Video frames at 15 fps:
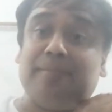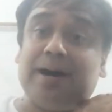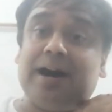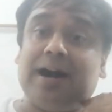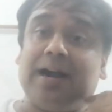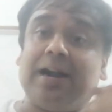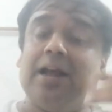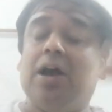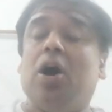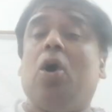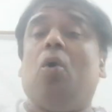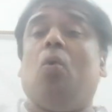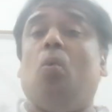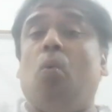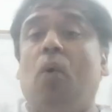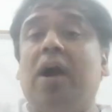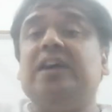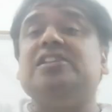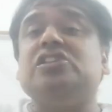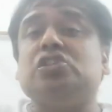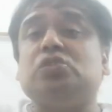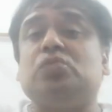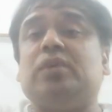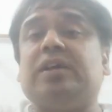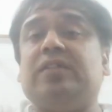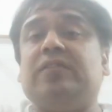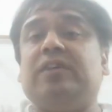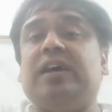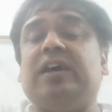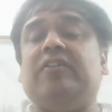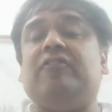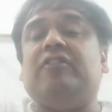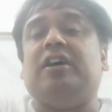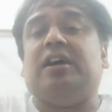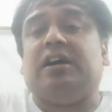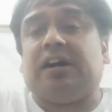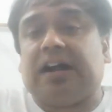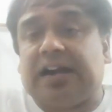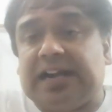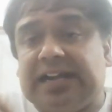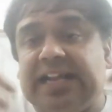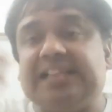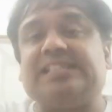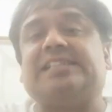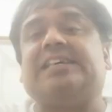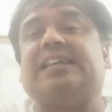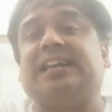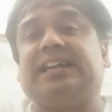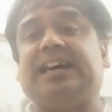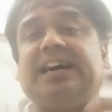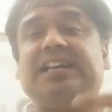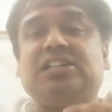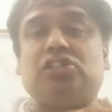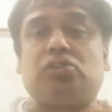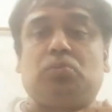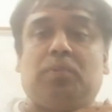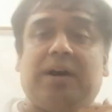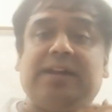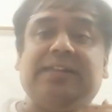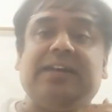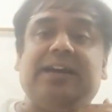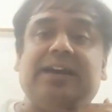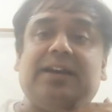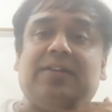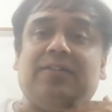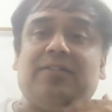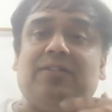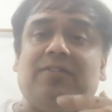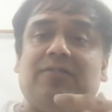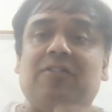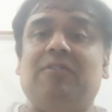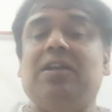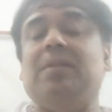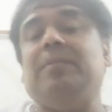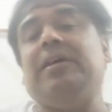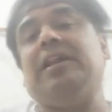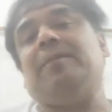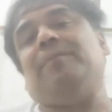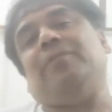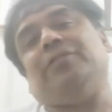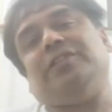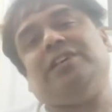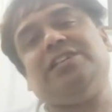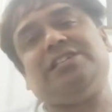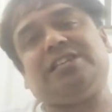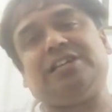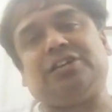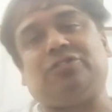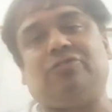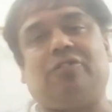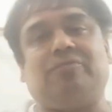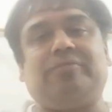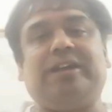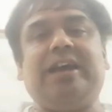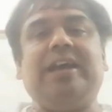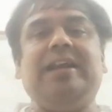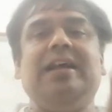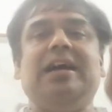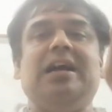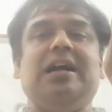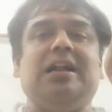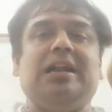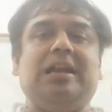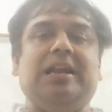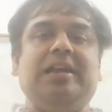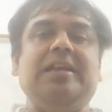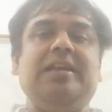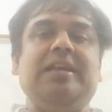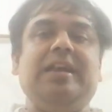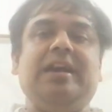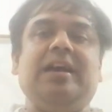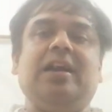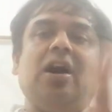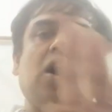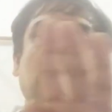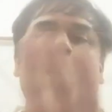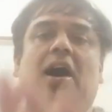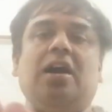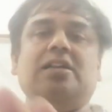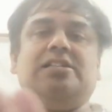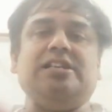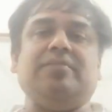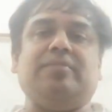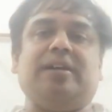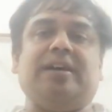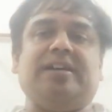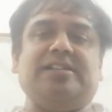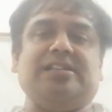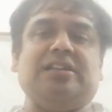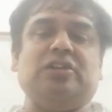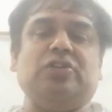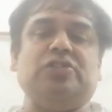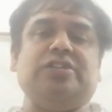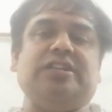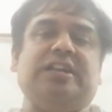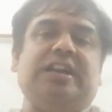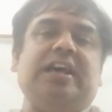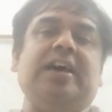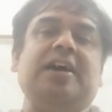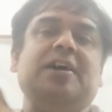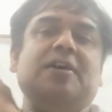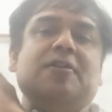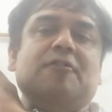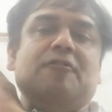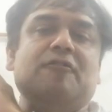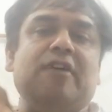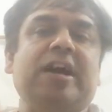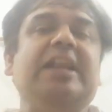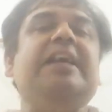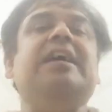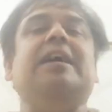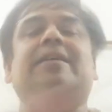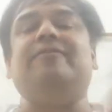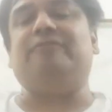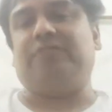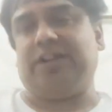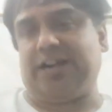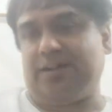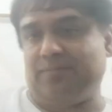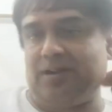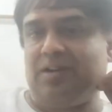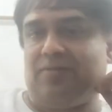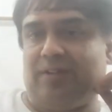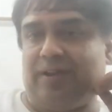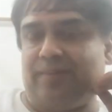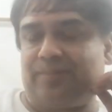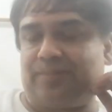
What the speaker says: But once when we discretize further, we will be in a position to obtain linear algebraic solution in a very comfortable way.